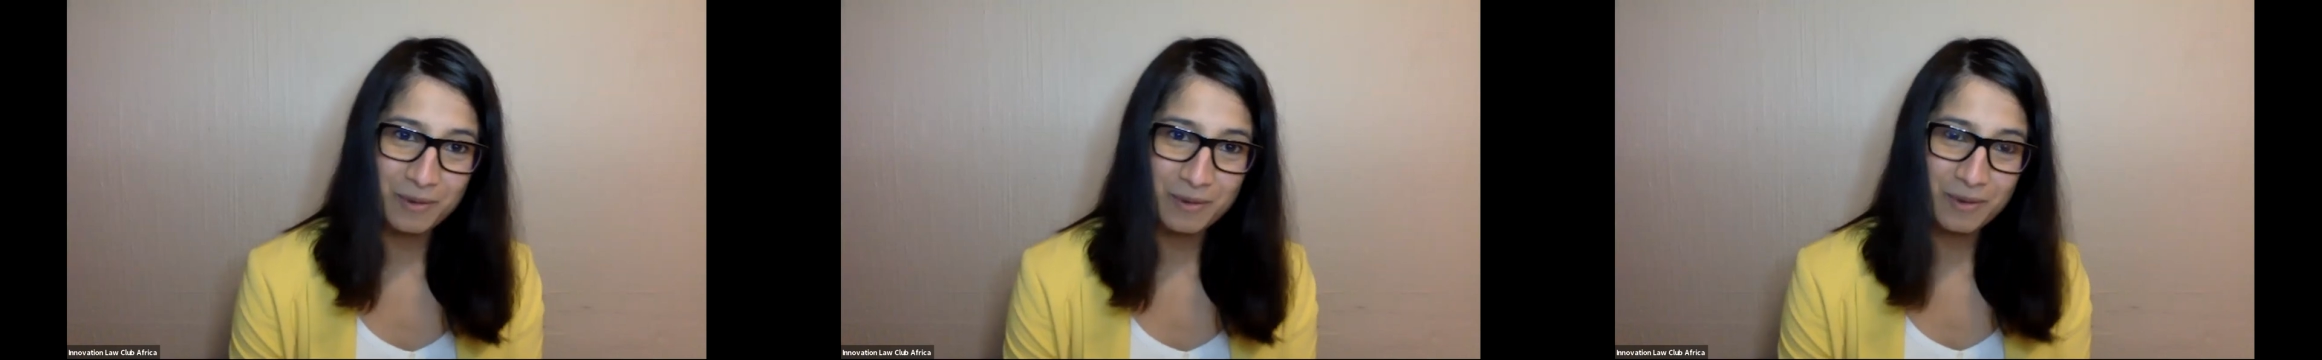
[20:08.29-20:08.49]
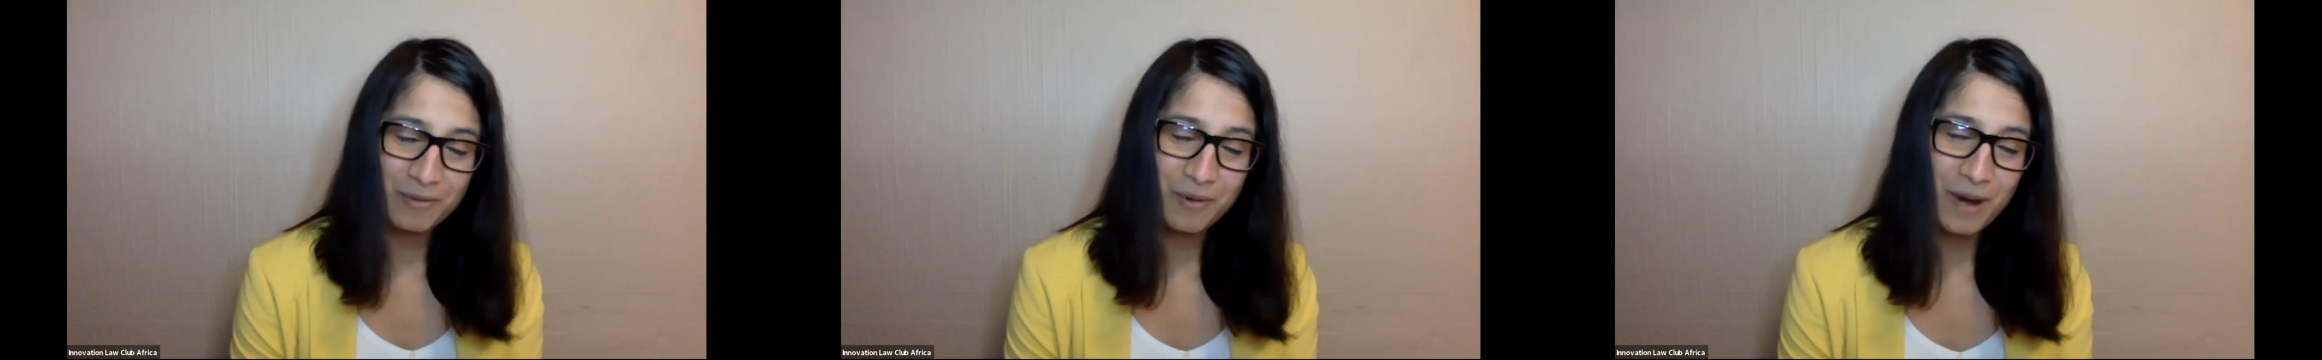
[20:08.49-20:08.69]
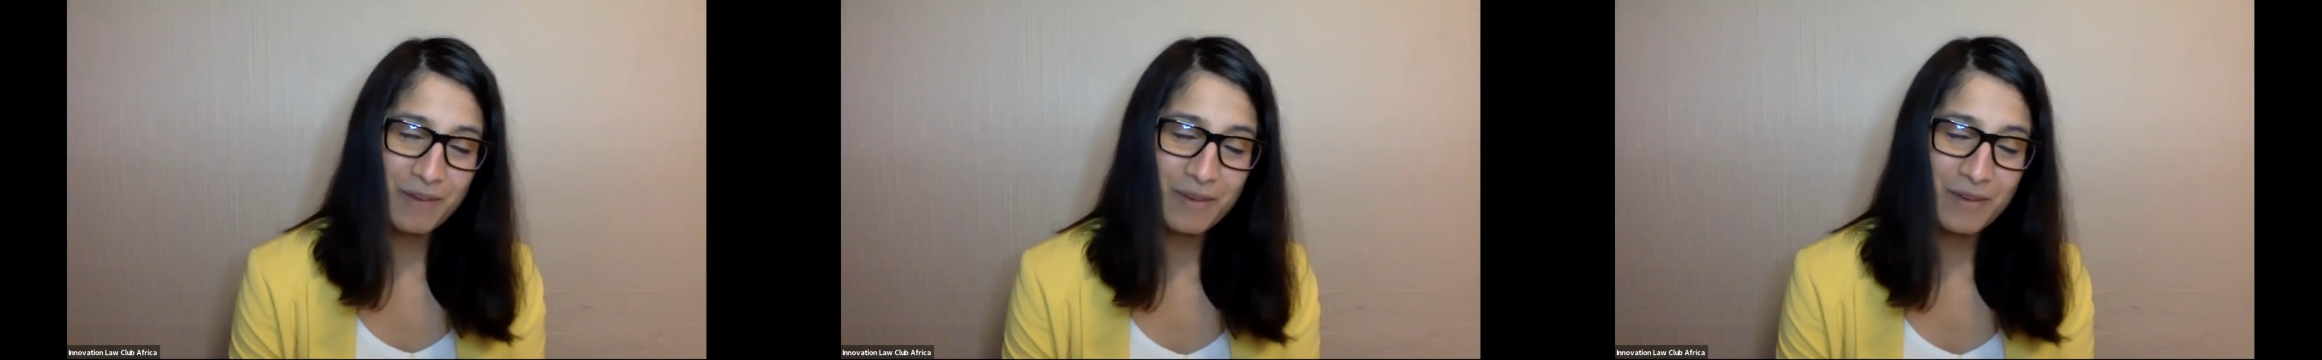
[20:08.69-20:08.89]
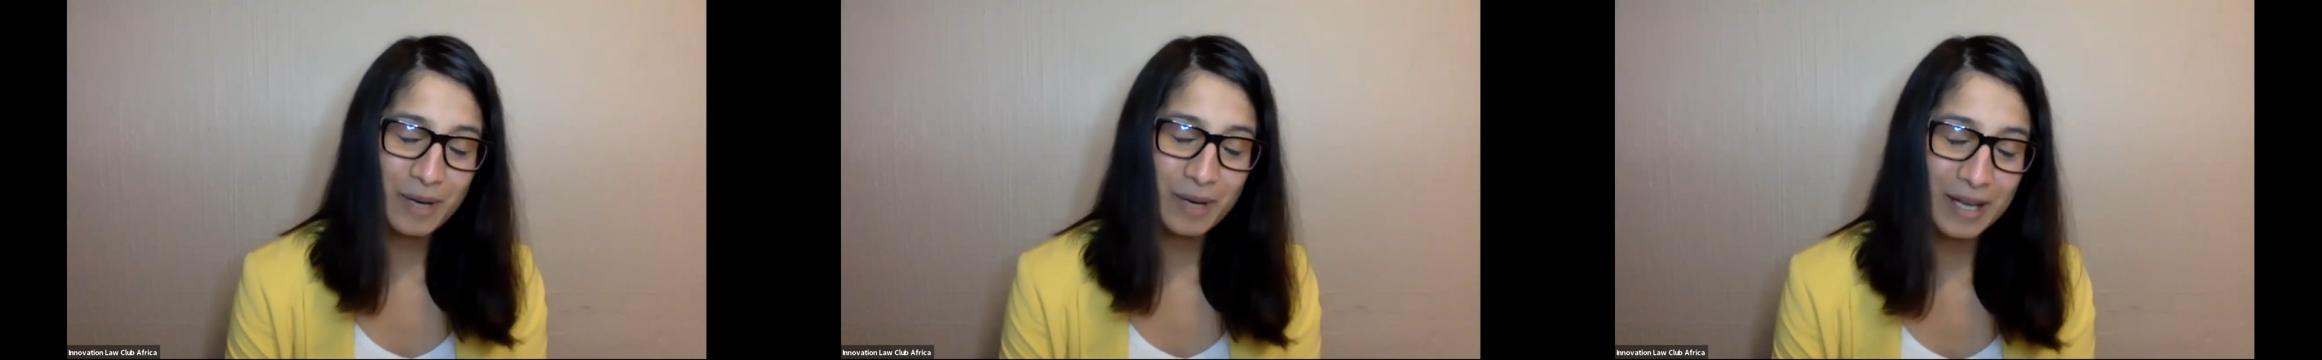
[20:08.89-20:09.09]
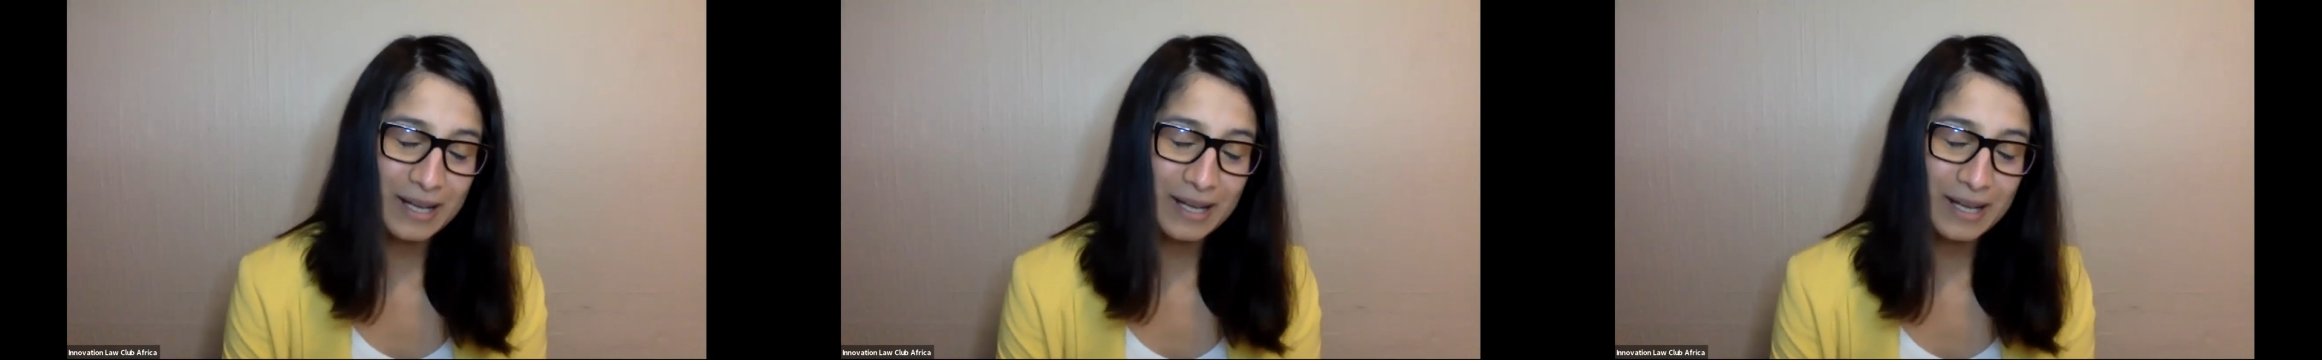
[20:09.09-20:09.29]
for
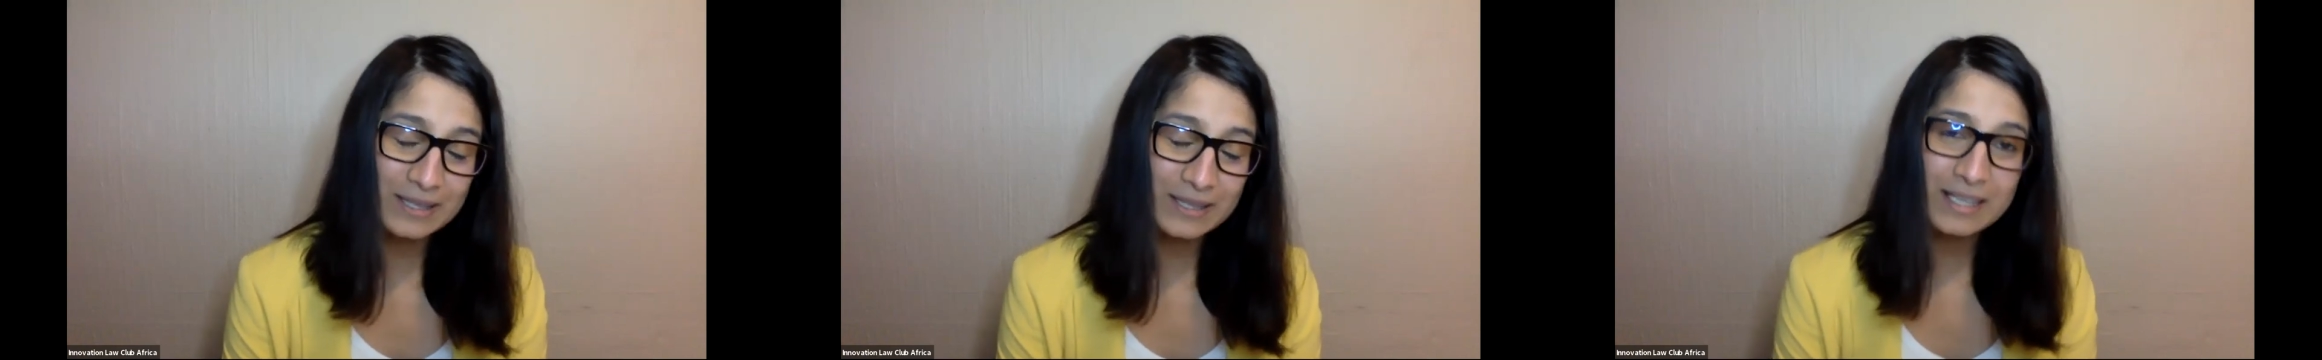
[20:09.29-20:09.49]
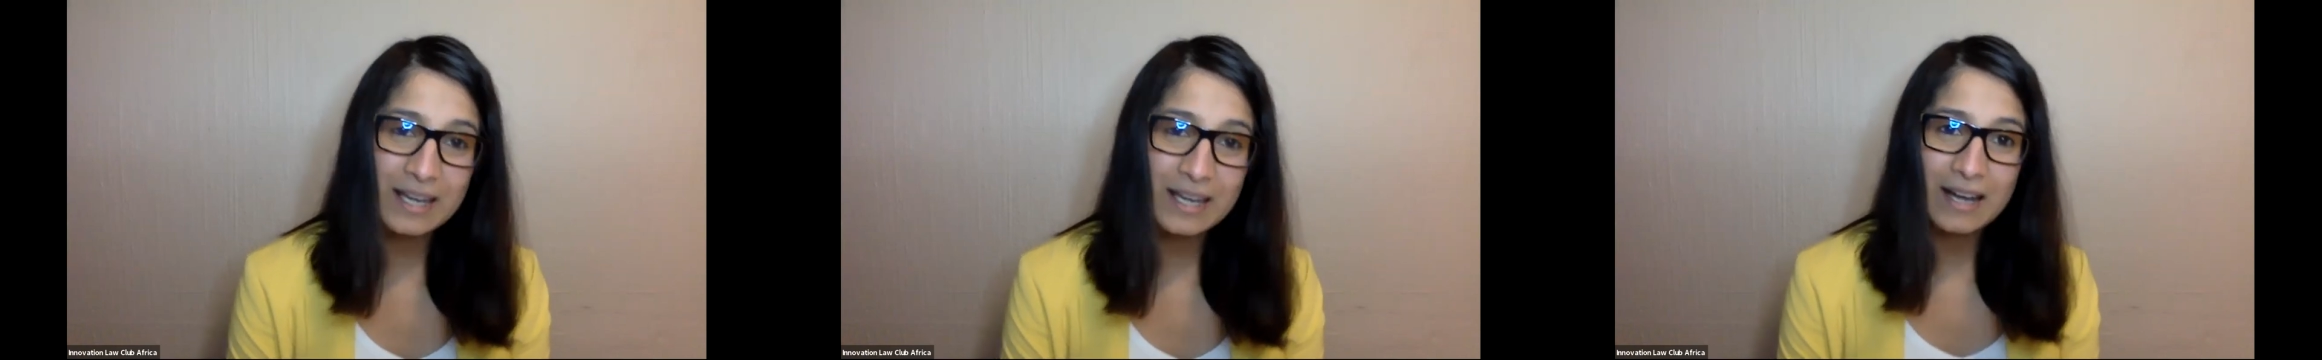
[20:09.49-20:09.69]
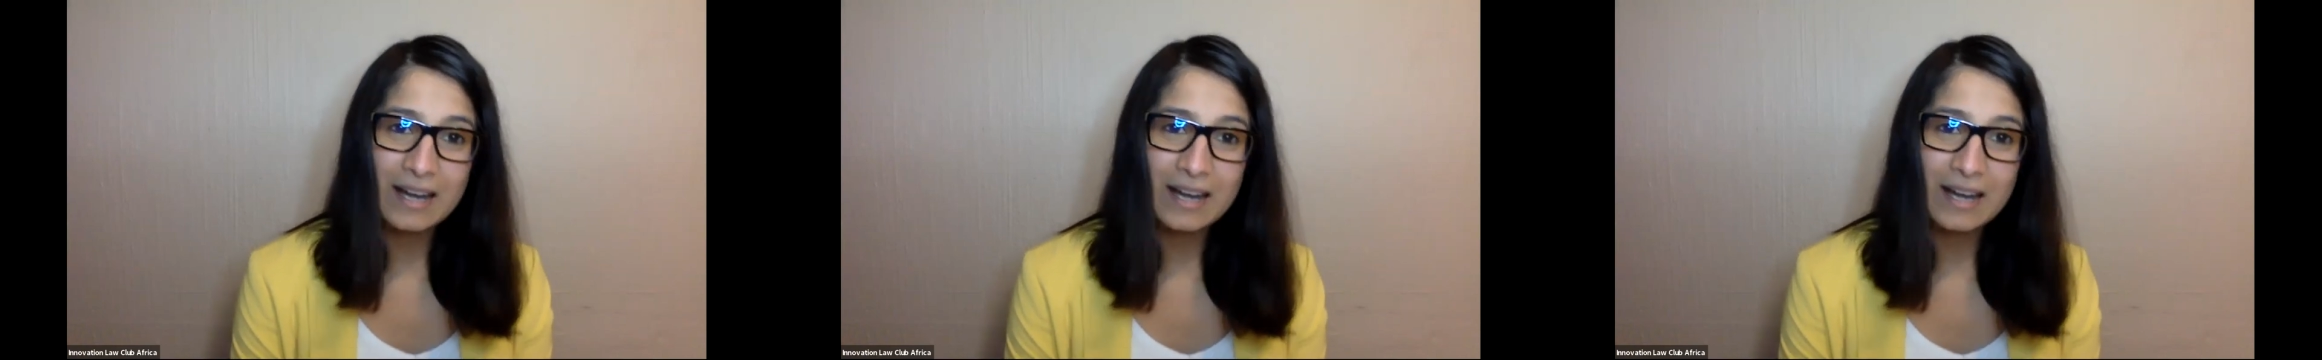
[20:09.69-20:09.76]
everybody else,